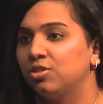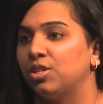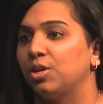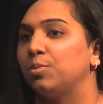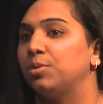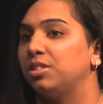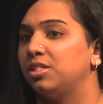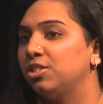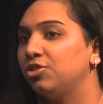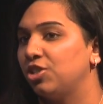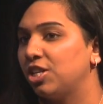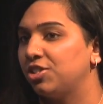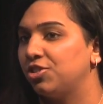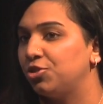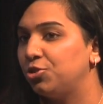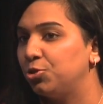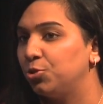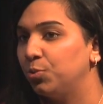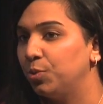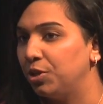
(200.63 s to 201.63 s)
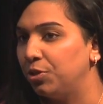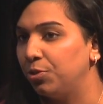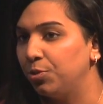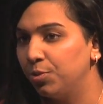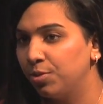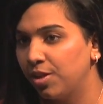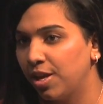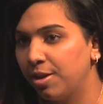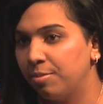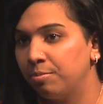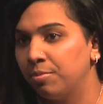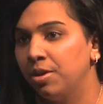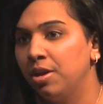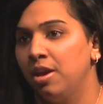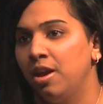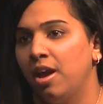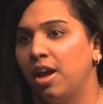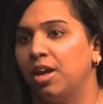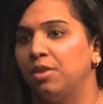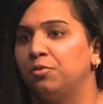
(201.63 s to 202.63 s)
so I would suggest that you read through them
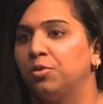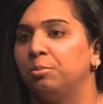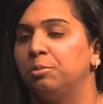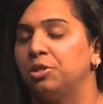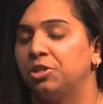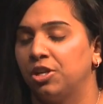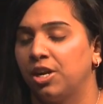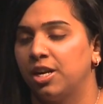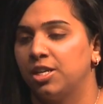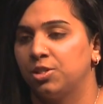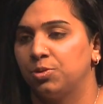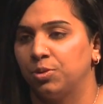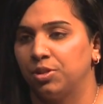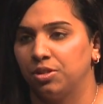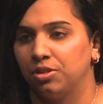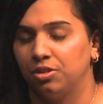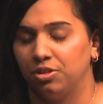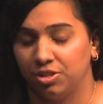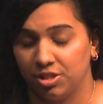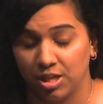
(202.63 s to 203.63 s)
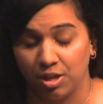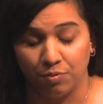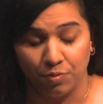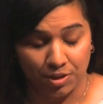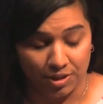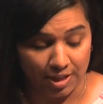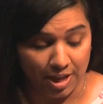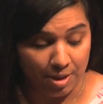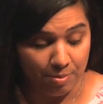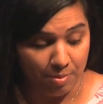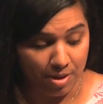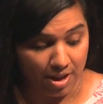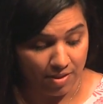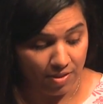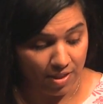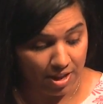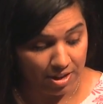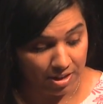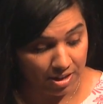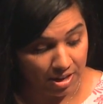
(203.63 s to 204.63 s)
and familiarize yourself with them
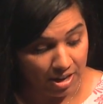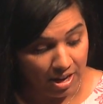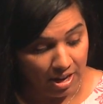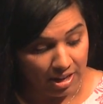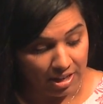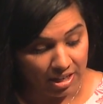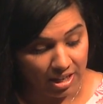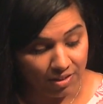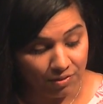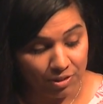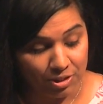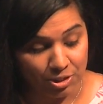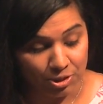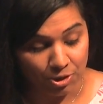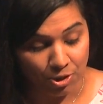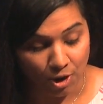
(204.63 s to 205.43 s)
and then give us a